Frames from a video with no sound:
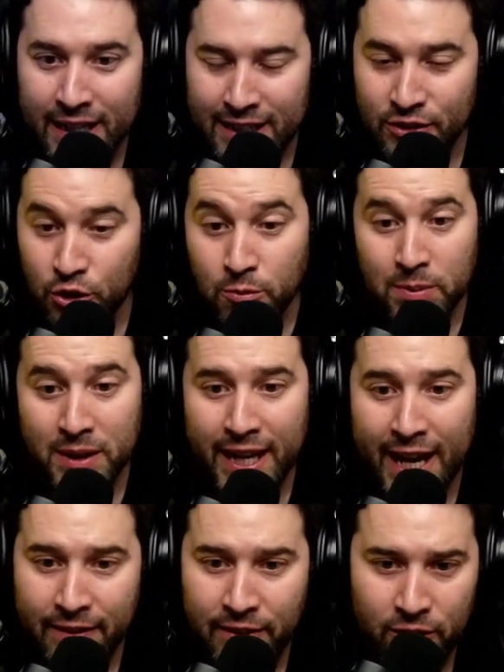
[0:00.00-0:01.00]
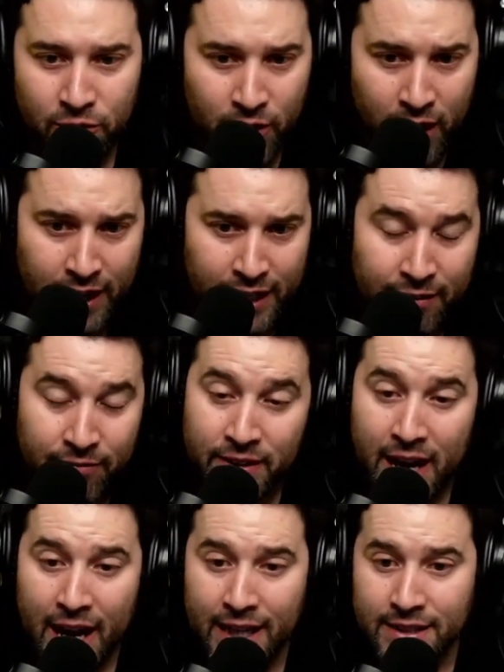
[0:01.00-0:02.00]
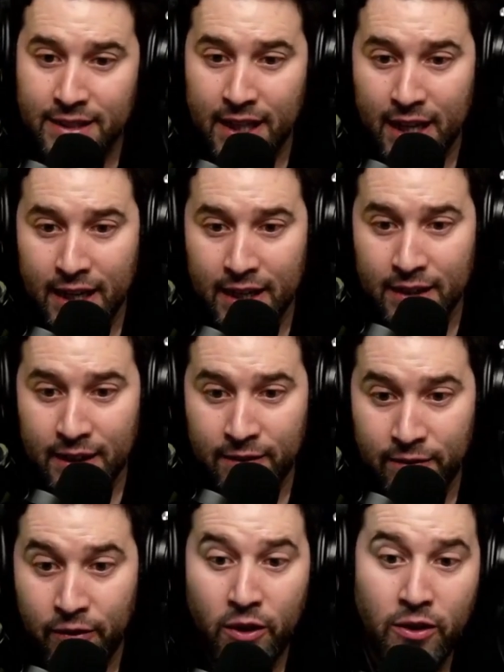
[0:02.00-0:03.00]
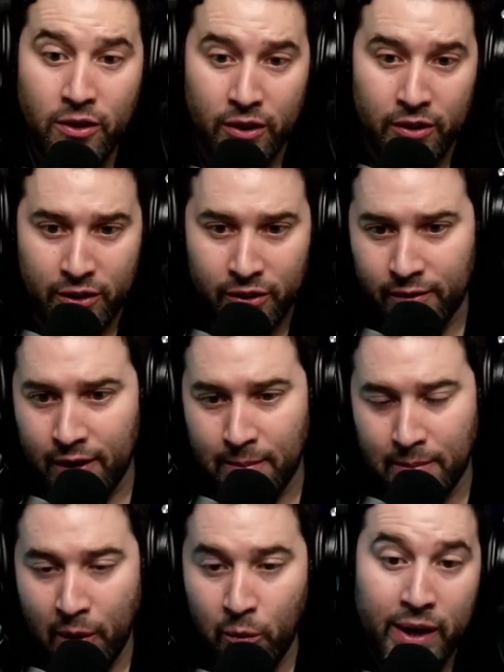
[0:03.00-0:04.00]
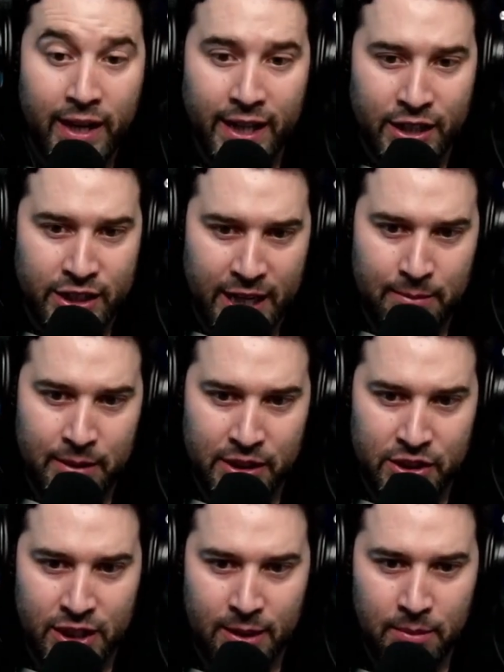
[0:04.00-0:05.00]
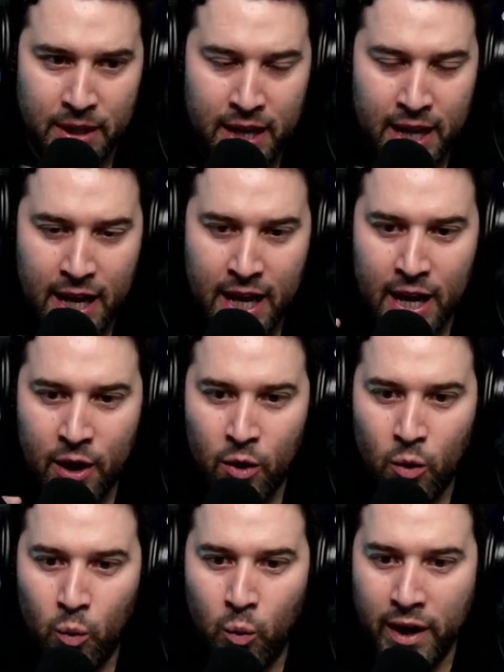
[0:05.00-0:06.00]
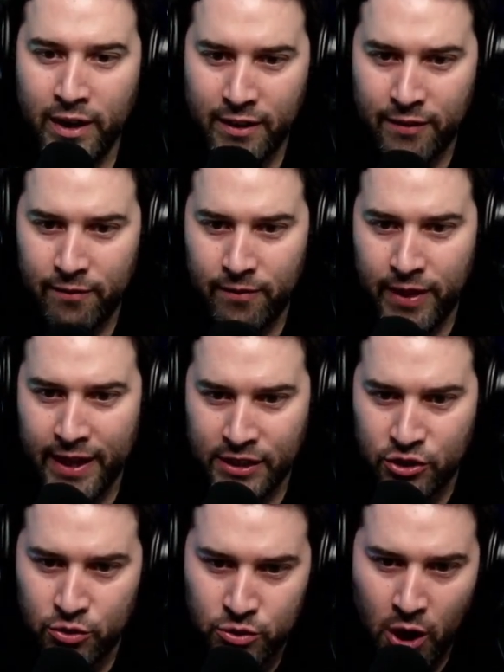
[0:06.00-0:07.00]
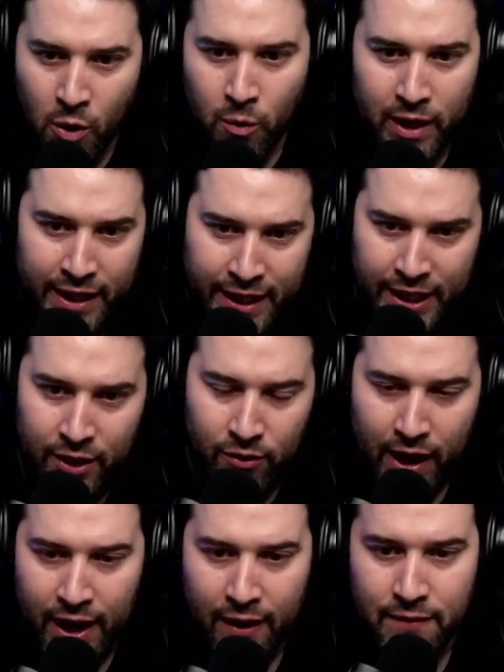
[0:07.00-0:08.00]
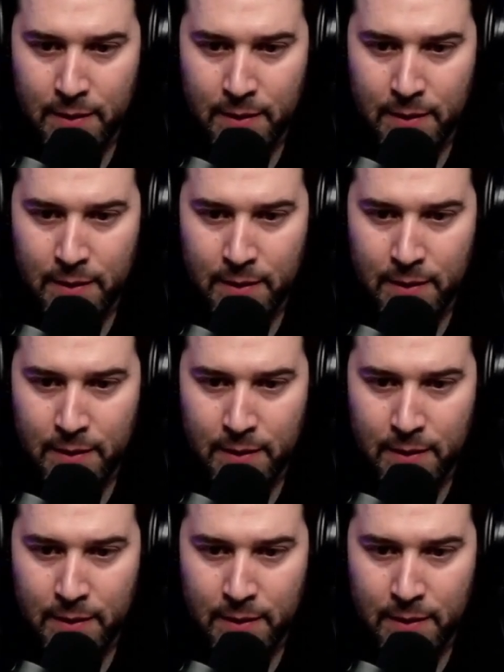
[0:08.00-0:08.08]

duplicate their run, if not further their run by winning a championship, one of the things you don't want to hear right off the